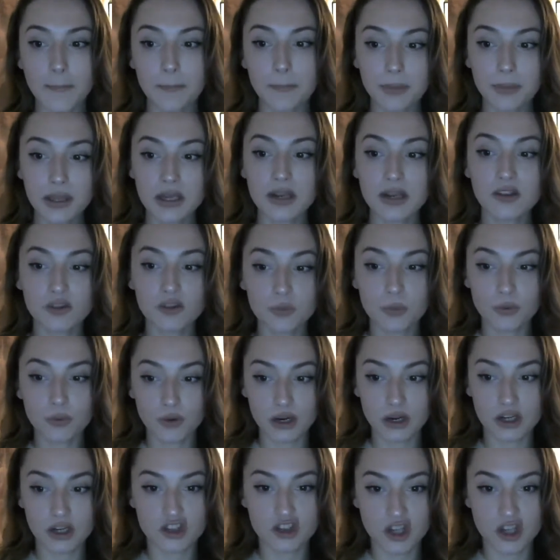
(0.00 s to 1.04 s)
be an
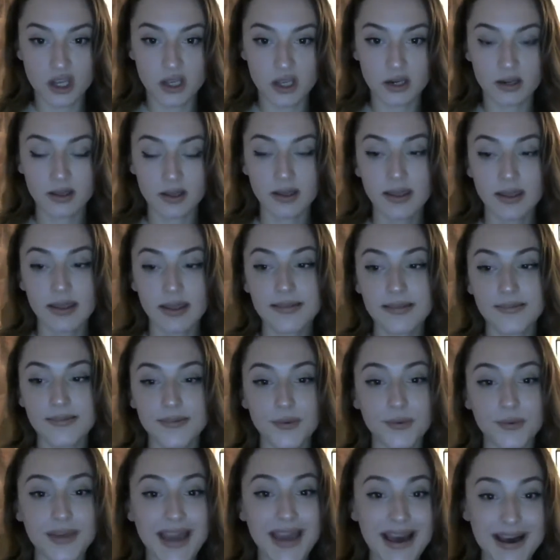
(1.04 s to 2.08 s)
inspiration.
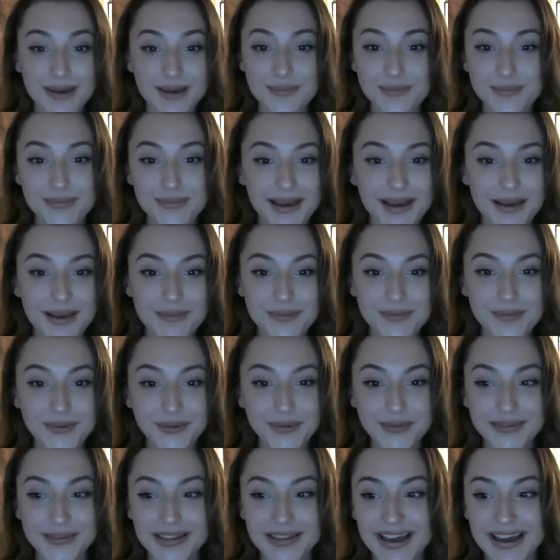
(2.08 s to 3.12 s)
So yeah, I'm
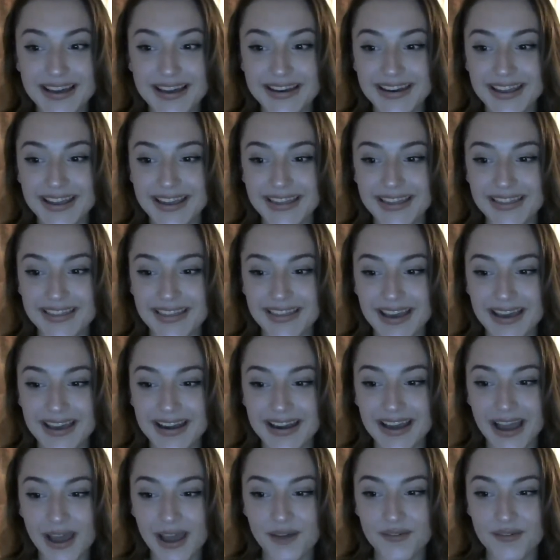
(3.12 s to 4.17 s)
so glad
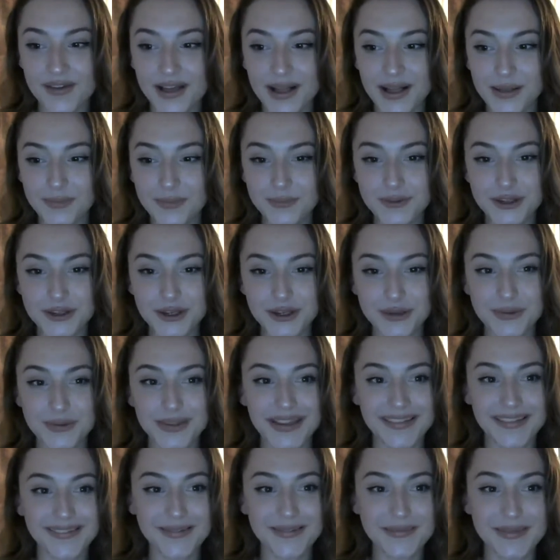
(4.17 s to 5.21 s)
that I've helped you.
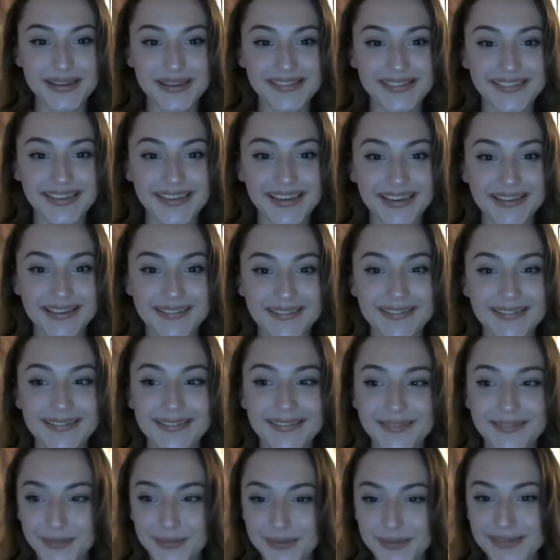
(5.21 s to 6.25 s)
That's amazing.
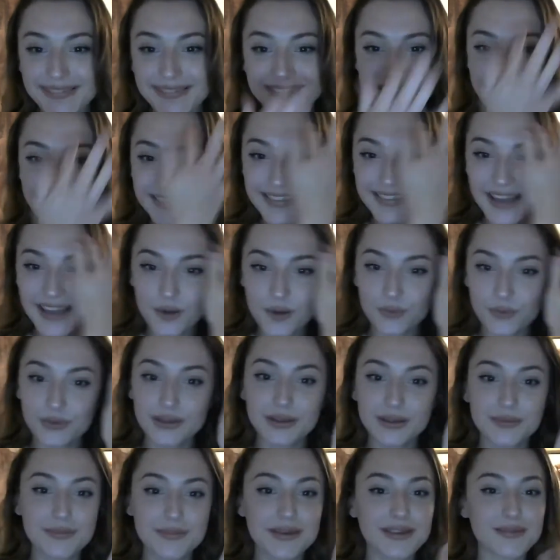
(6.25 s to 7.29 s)
Stories like that
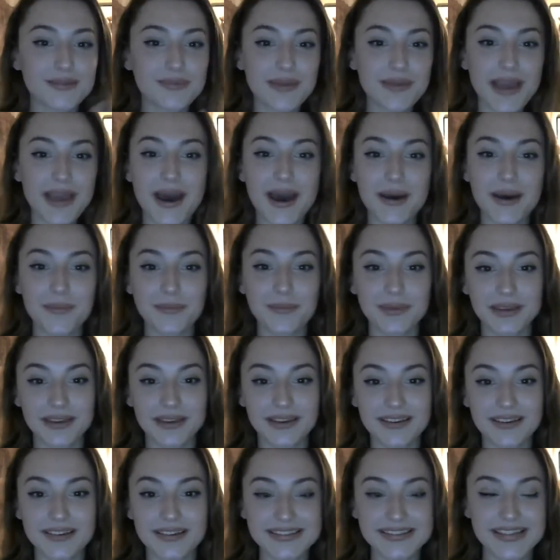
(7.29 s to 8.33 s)
really makes me happy,
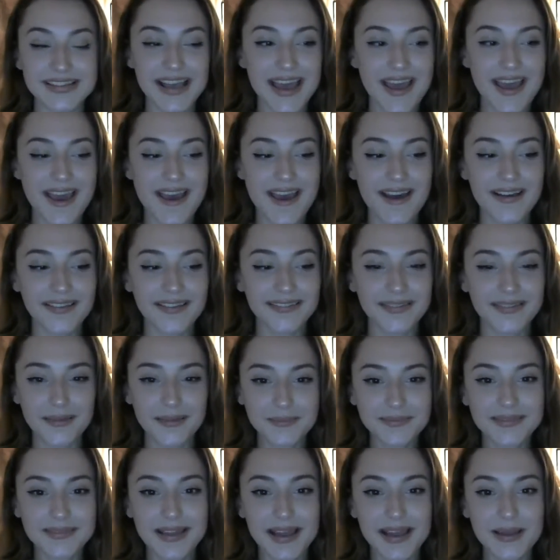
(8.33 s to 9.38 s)
because
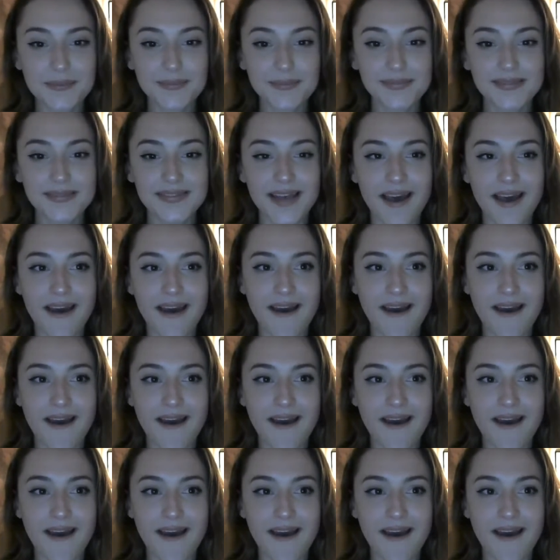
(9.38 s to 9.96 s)
sometimes